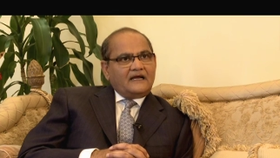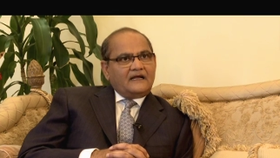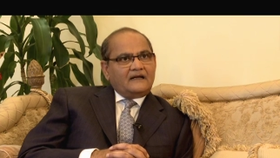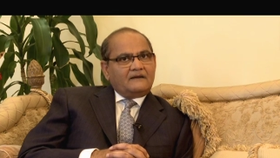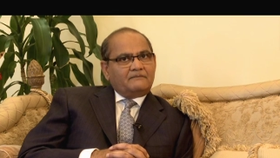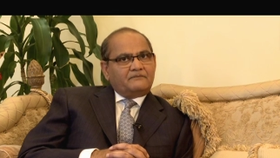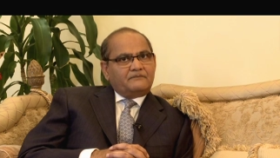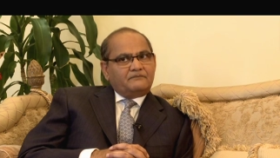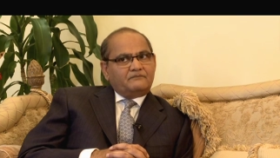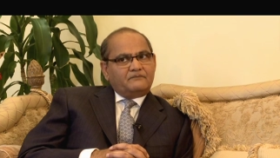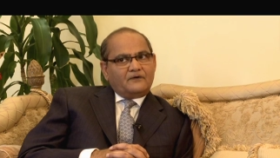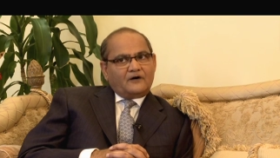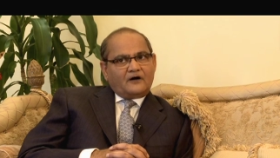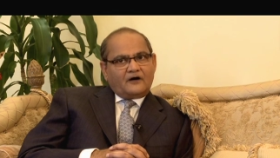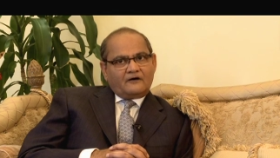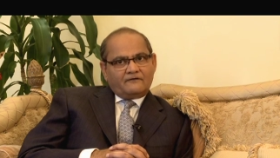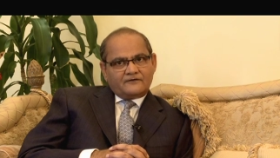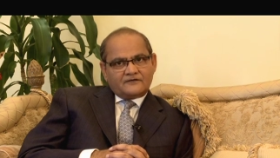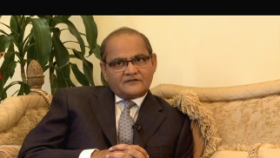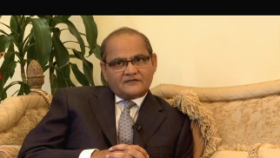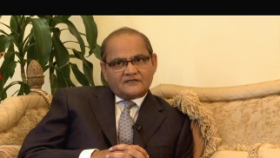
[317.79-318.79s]
And
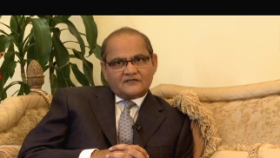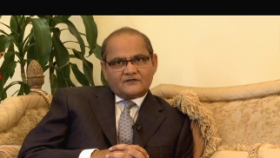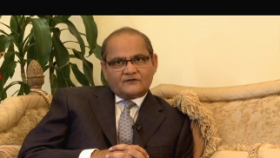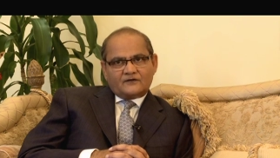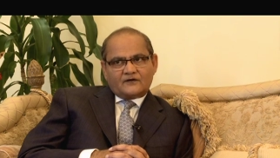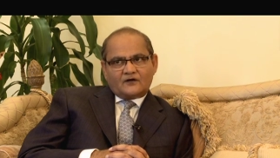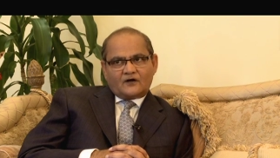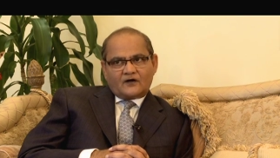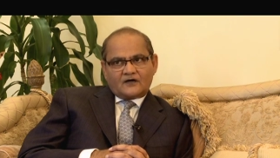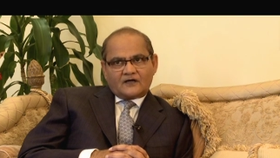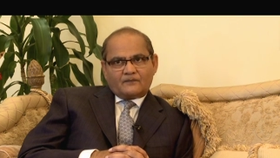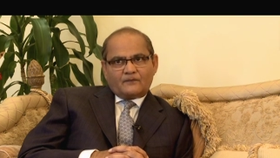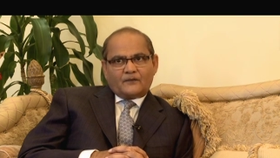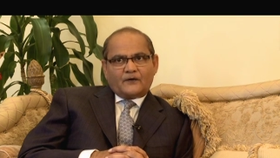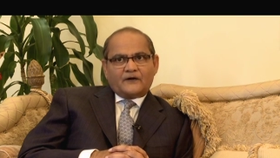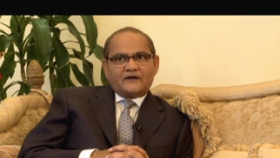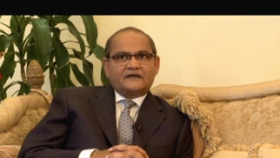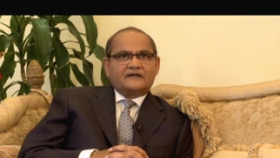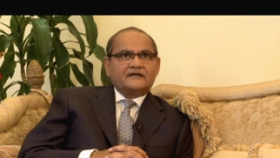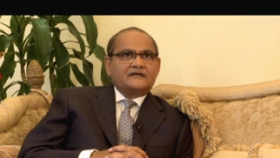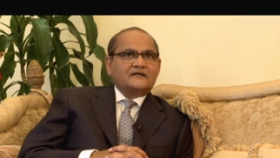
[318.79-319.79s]
officers were not
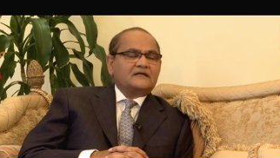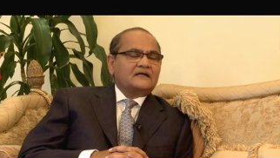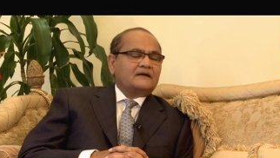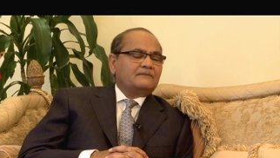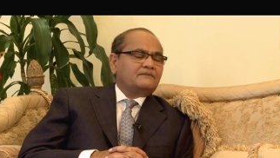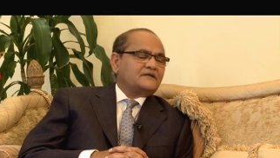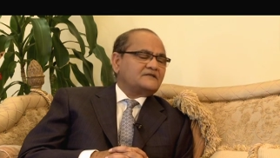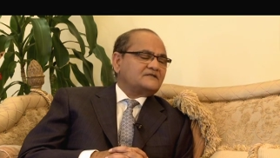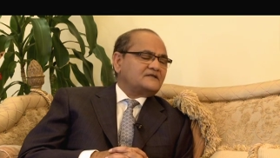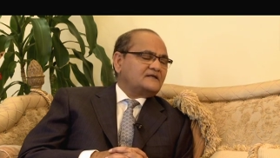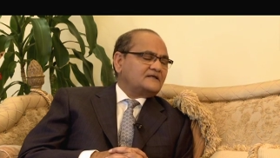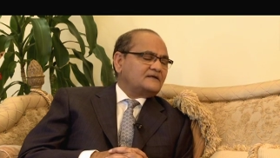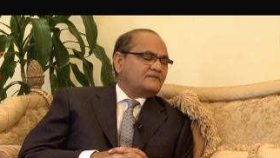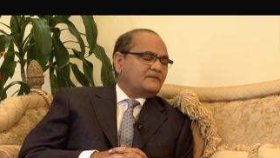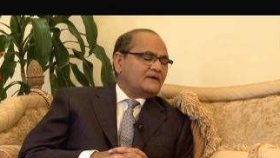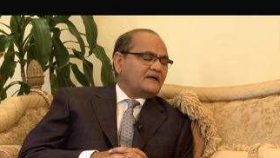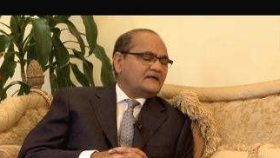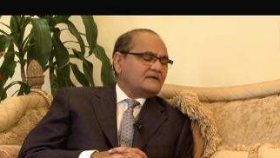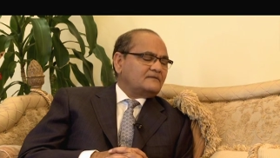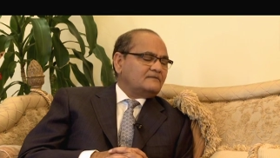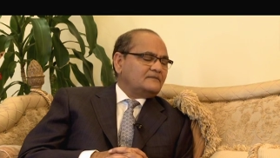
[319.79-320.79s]
appointed in appraisal
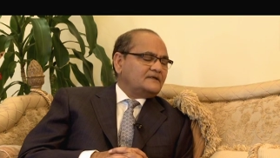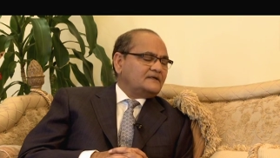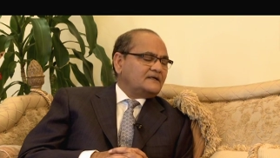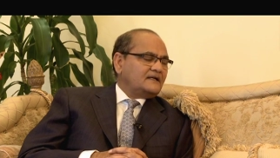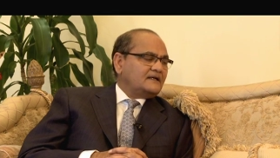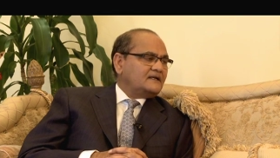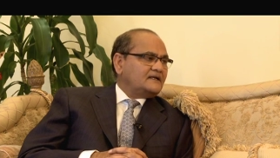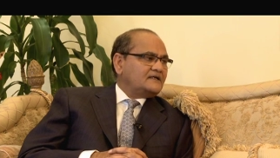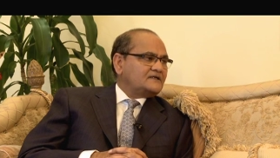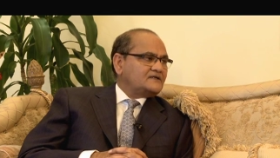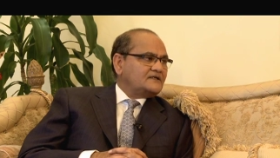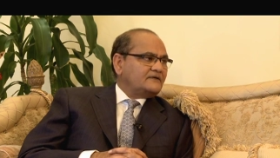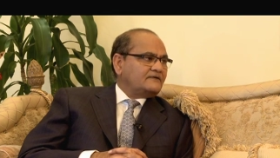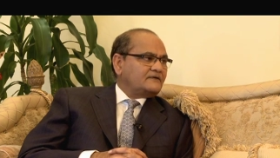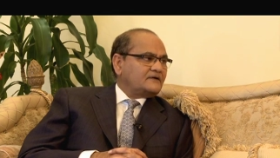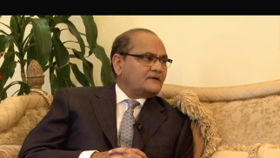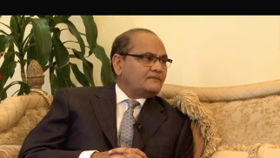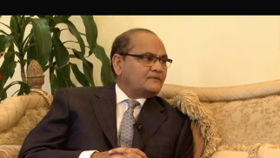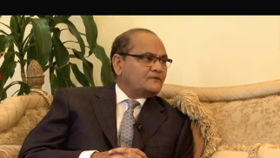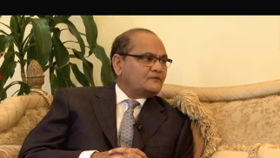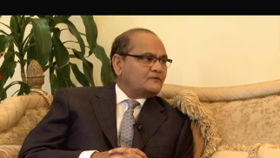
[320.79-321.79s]
department unless they
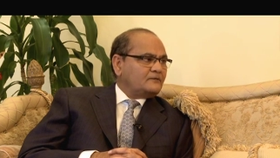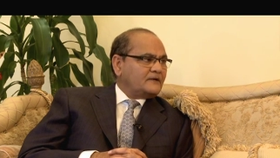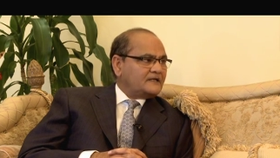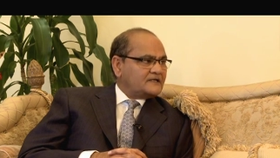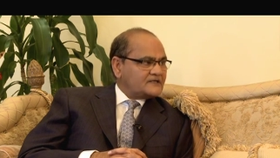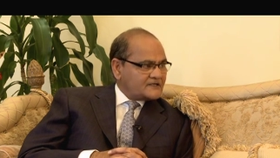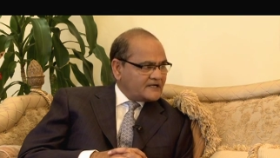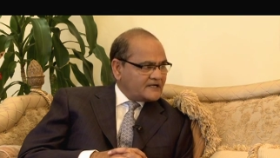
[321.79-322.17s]
were approved by the